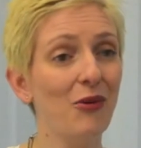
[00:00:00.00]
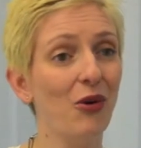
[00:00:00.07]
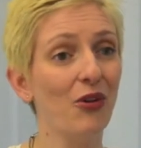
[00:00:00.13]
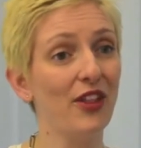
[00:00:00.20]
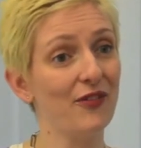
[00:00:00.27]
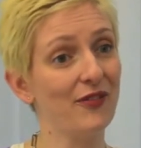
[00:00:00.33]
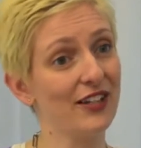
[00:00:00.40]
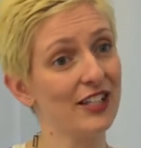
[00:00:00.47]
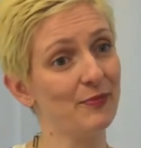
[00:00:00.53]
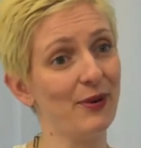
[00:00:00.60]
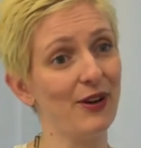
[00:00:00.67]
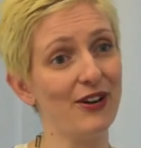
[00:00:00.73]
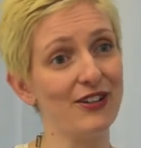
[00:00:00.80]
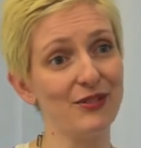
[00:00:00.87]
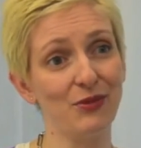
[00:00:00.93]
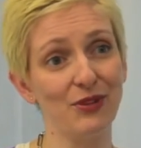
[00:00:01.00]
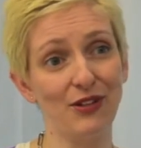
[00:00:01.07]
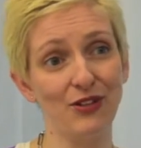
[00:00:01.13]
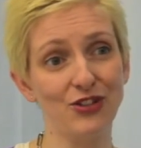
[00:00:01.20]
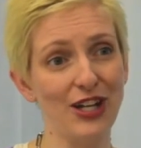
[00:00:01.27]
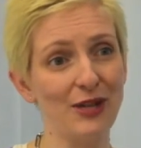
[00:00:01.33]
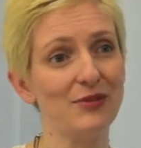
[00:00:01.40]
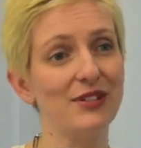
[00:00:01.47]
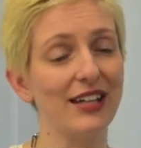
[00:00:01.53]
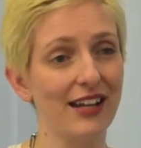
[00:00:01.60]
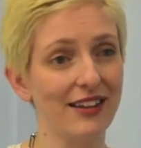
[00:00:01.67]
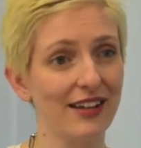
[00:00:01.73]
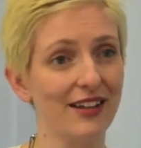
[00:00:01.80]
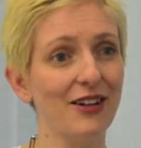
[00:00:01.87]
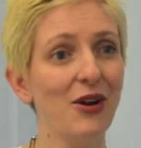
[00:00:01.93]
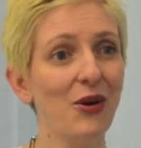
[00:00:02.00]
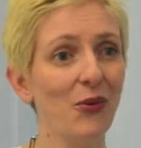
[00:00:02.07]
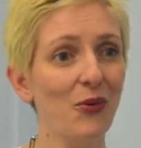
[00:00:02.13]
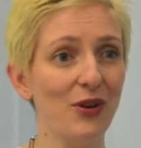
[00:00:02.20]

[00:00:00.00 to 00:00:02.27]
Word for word: what they've experienced and what they've shaped together